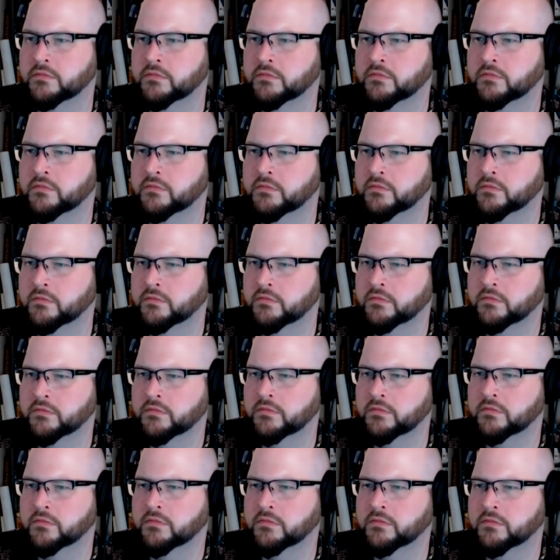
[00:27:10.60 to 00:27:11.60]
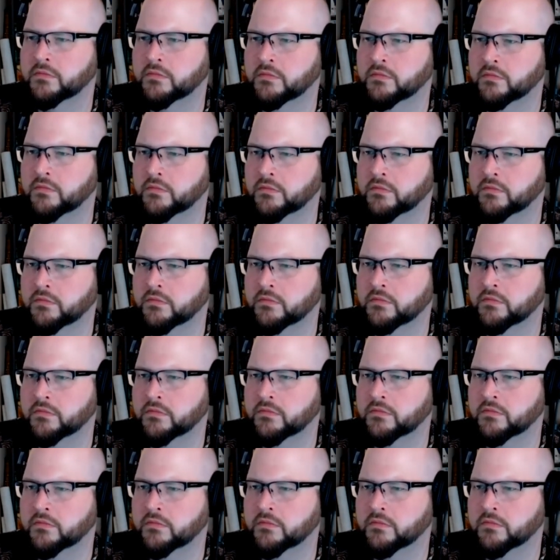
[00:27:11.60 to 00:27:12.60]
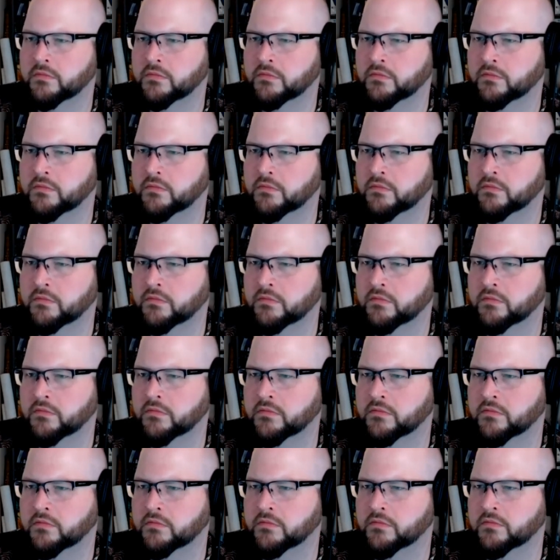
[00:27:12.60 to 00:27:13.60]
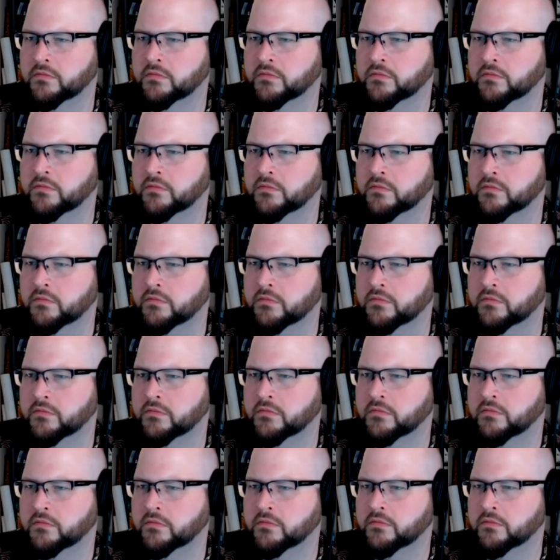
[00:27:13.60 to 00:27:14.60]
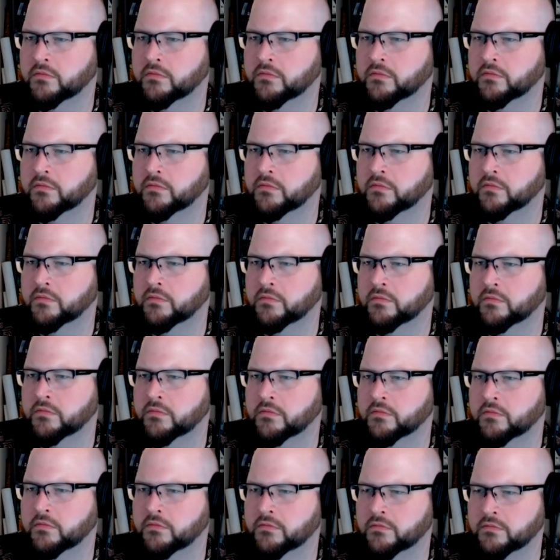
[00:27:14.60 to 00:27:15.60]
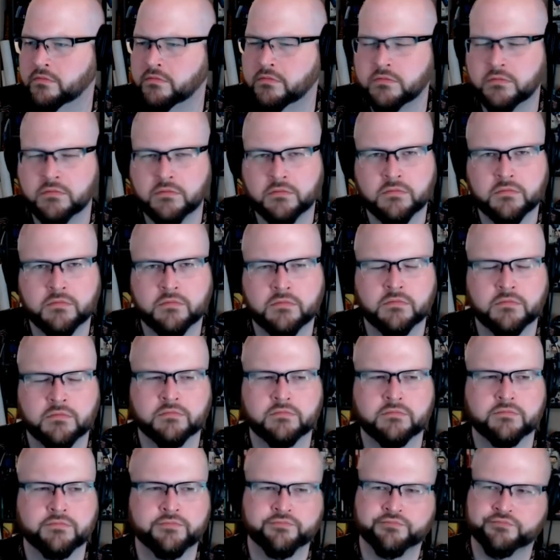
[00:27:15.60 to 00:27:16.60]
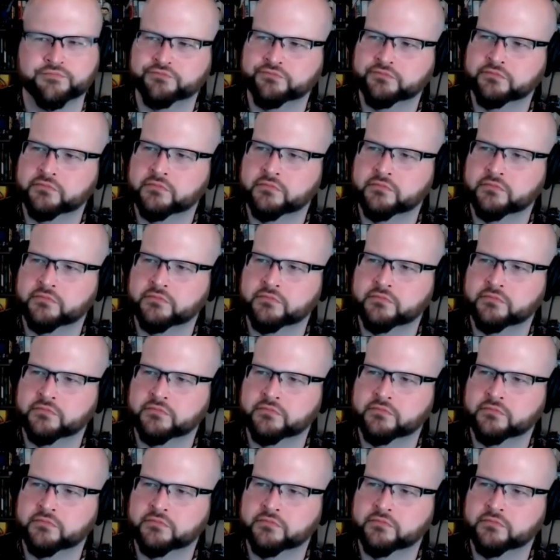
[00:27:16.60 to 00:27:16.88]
No words are spoken by the person on screen.